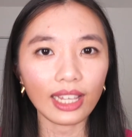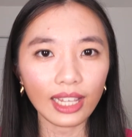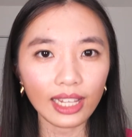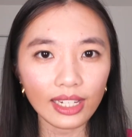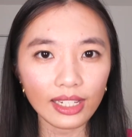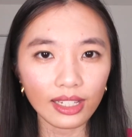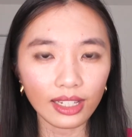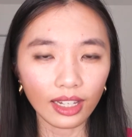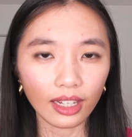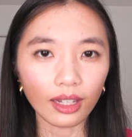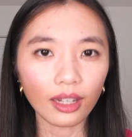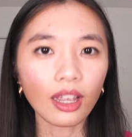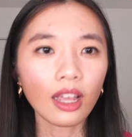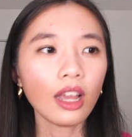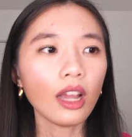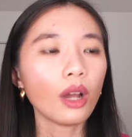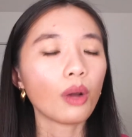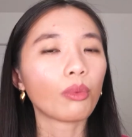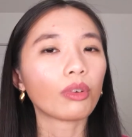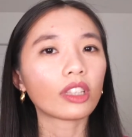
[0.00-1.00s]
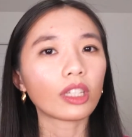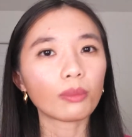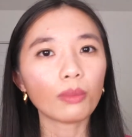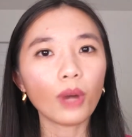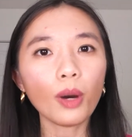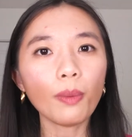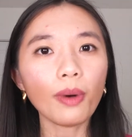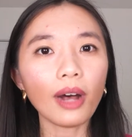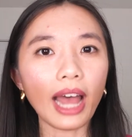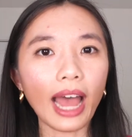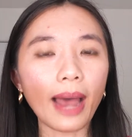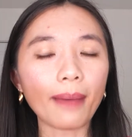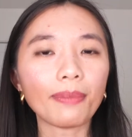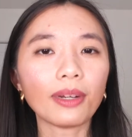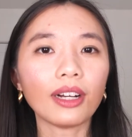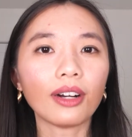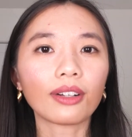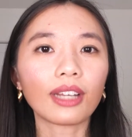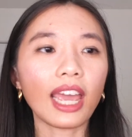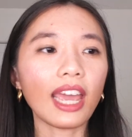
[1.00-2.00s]
easy with their mobile
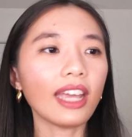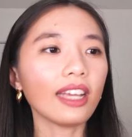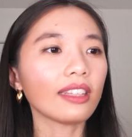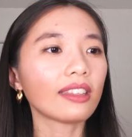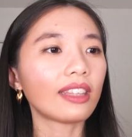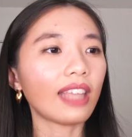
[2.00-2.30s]
app, okay?